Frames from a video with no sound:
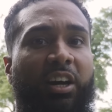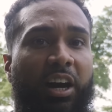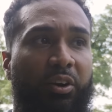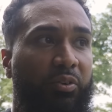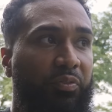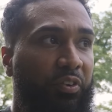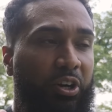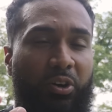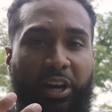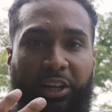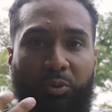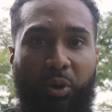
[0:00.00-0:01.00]
I don't feel
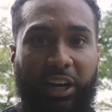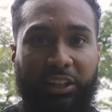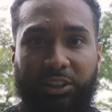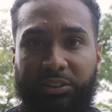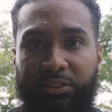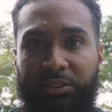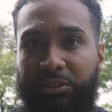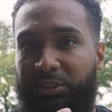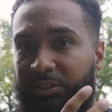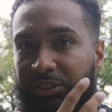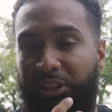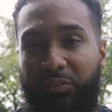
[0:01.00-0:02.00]
any white
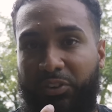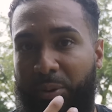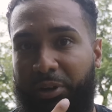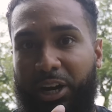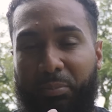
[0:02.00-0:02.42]
stuff coming